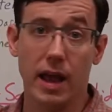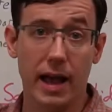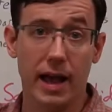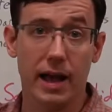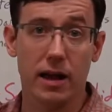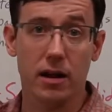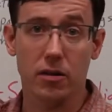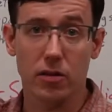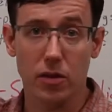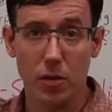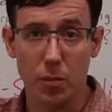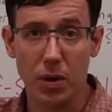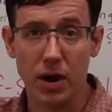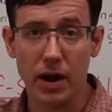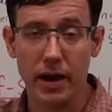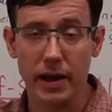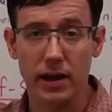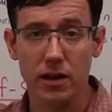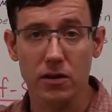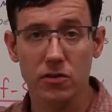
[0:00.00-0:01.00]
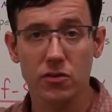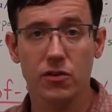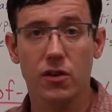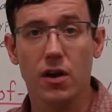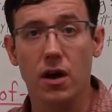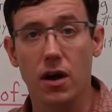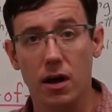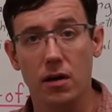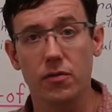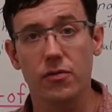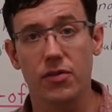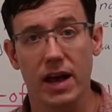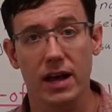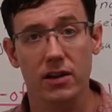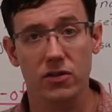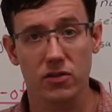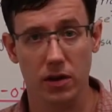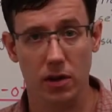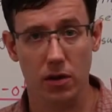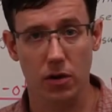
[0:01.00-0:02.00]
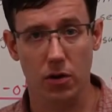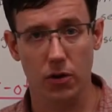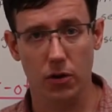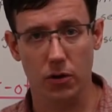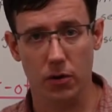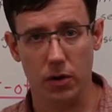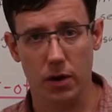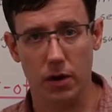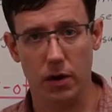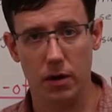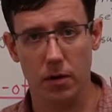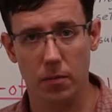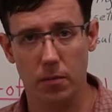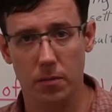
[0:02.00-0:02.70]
and the bias of that single neuron.